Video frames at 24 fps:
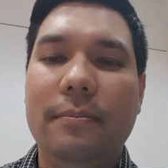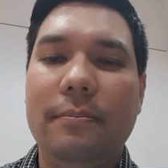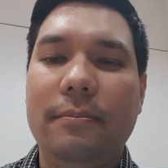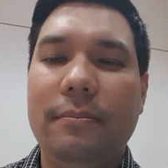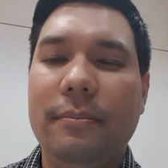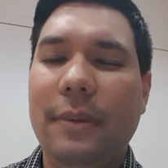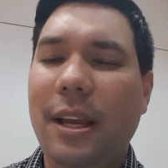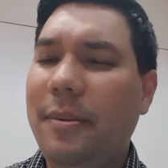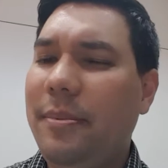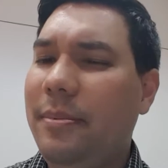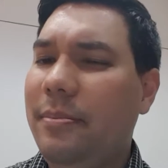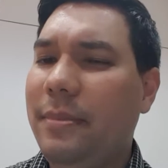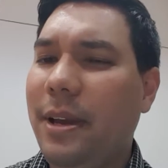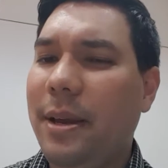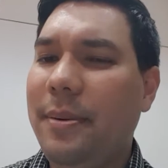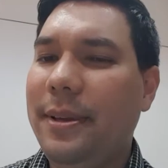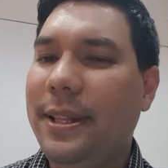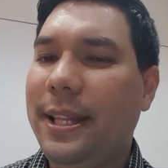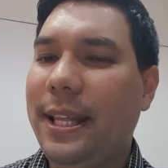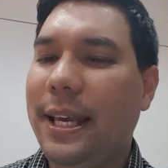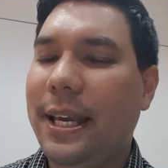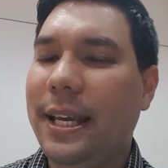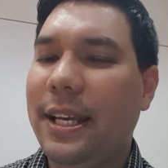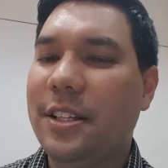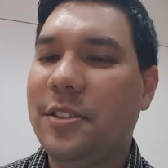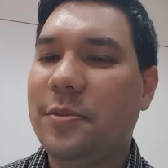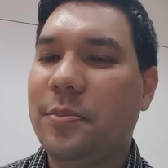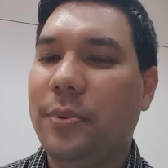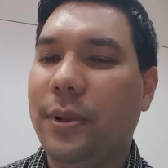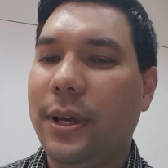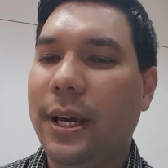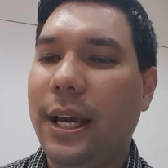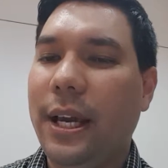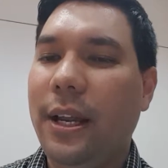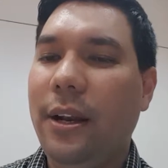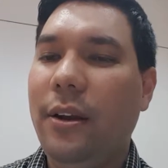Maybe they
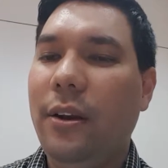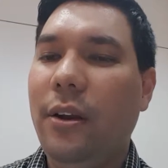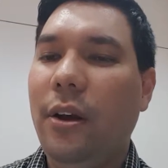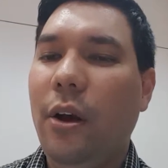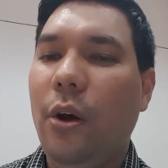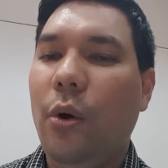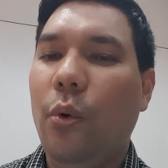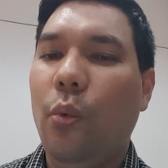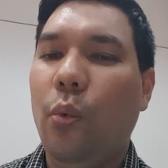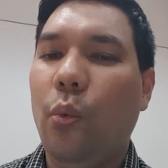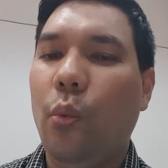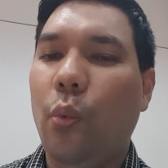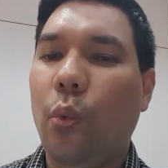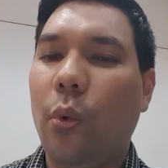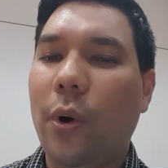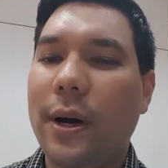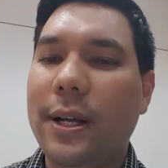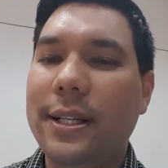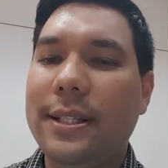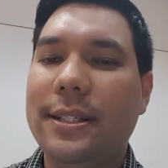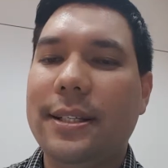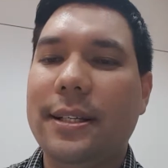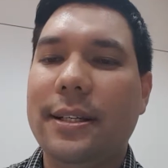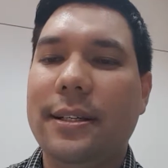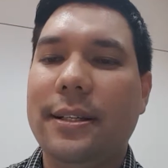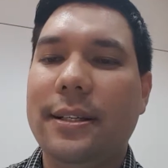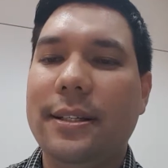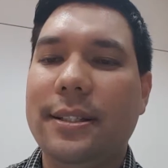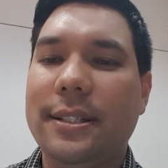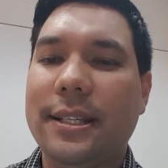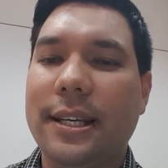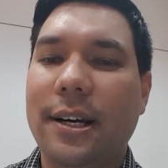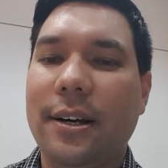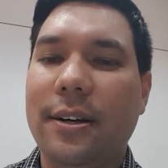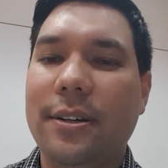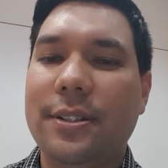explain what
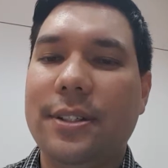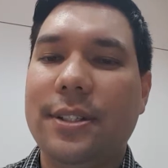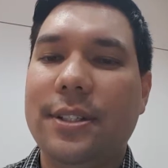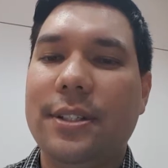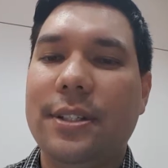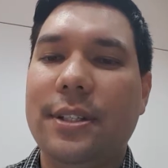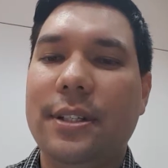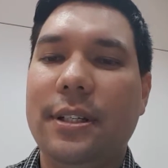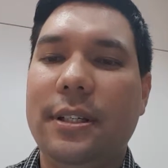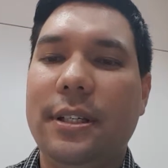discounts